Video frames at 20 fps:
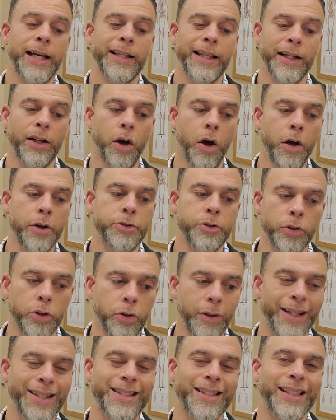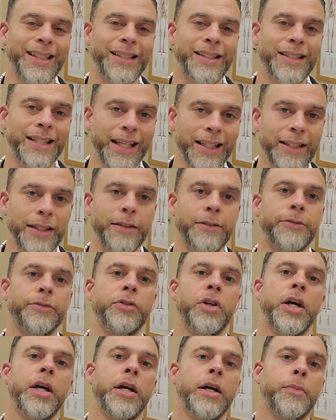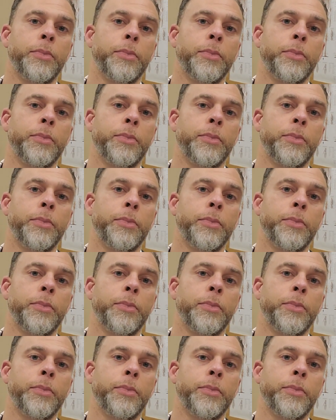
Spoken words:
that also creates an addictive